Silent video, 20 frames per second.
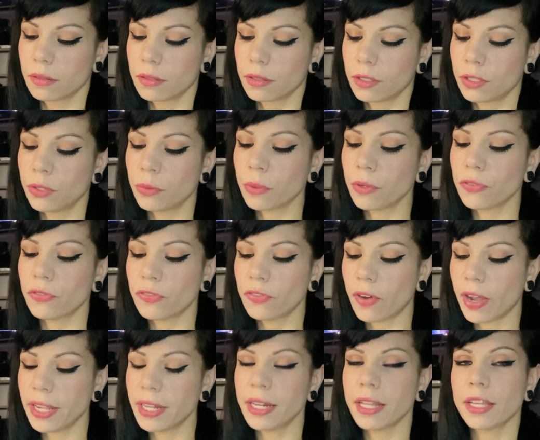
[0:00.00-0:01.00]
You were
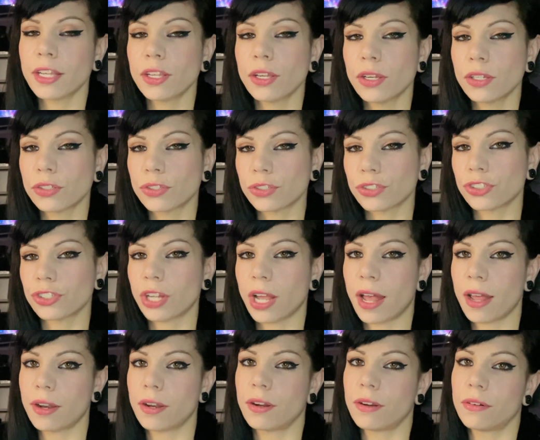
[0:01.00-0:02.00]
fighting your
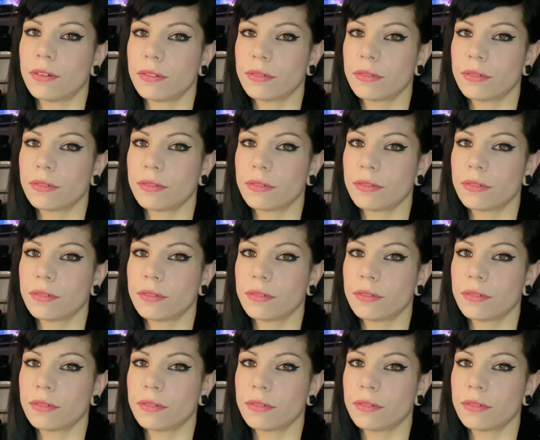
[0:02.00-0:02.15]
shadow.